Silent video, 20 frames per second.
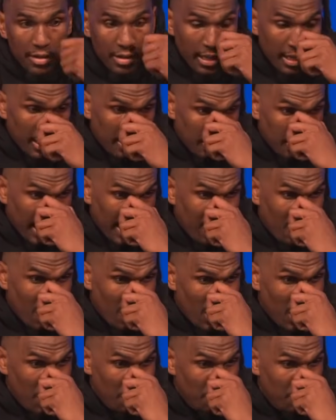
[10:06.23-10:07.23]
and they
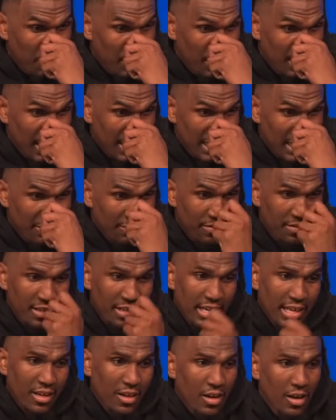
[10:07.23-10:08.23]
guard him a lot different
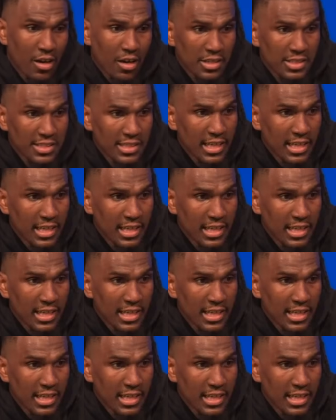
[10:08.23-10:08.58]
than they guard